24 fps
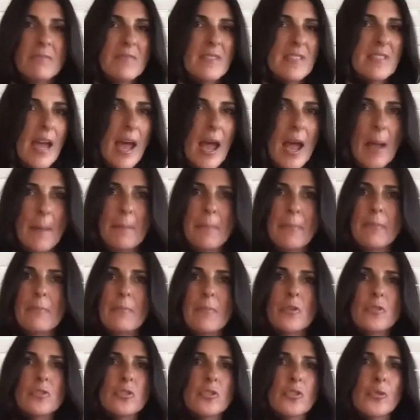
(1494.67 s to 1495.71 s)
top,
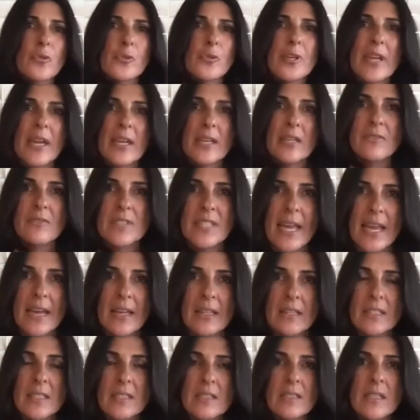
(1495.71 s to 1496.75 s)
most creative
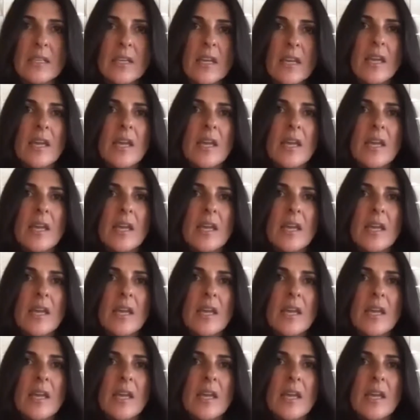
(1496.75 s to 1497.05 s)
talent.